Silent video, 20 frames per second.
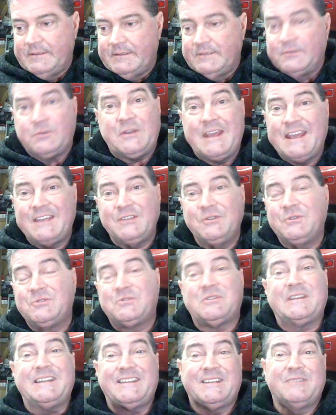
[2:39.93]
can't use
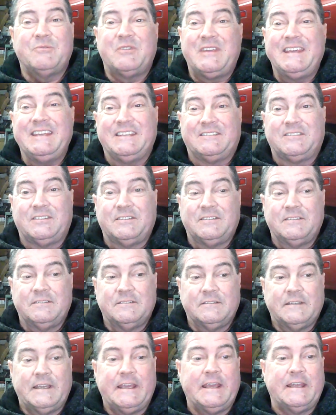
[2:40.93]
anything with heat,
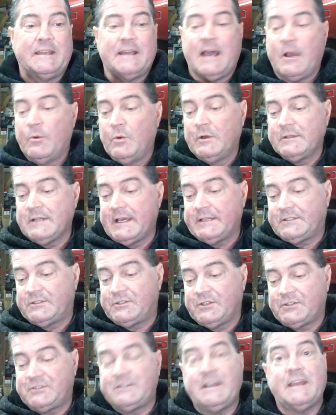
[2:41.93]
and I would like to
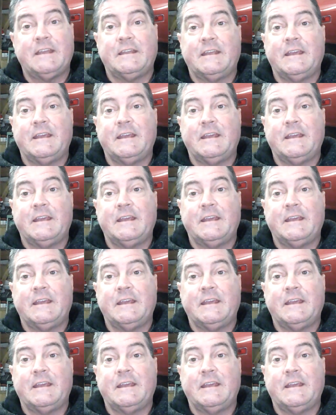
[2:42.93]
just get